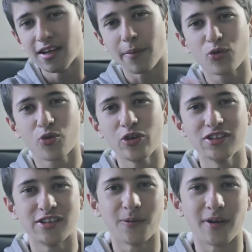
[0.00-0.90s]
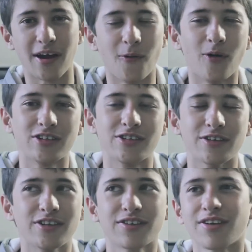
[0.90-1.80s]
I'm cringing when I watch
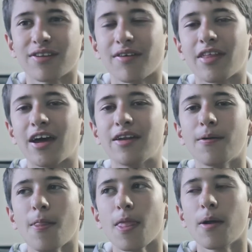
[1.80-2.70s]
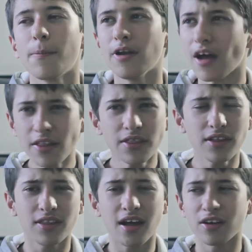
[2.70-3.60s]
it just because of that. But other
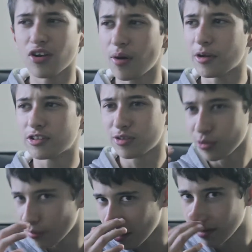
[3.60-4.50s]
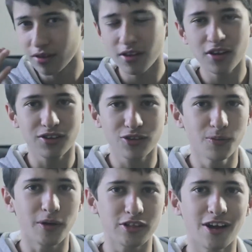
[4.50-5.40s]
than that, not much too much, not
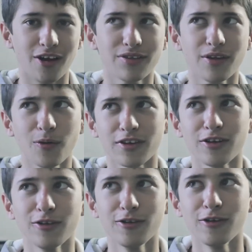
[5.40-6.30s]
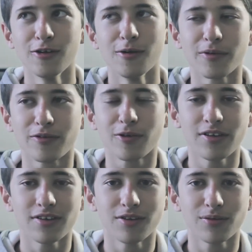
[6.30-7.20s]
too much else. There was a little bit of
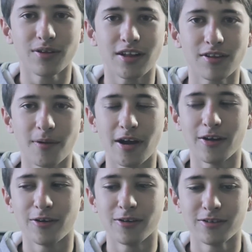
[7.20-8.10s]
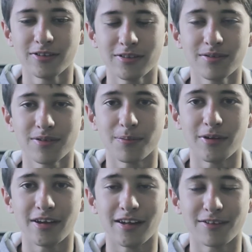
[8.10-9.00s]
craziness with that spider. It was a
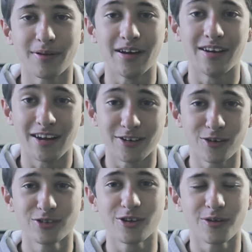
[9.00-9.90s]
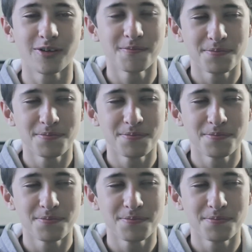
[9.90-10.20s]
big ass spider, like no joke.